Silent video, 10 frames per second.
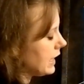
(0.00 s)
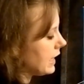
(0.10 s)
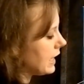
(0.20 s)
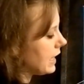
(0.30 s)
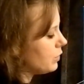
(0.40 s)

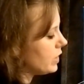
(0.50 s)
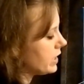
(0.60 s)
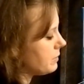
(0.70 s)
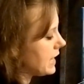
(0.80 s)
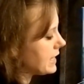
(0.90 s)
and I
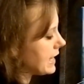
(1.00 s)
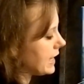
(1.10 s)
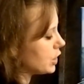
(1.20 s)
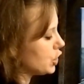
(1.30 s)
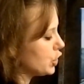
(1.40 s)
want to make
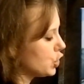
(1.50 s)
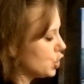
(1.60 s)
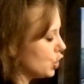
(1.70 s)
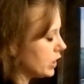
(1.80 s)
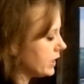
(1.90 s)
a
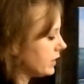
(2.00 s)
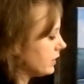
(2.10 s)
good,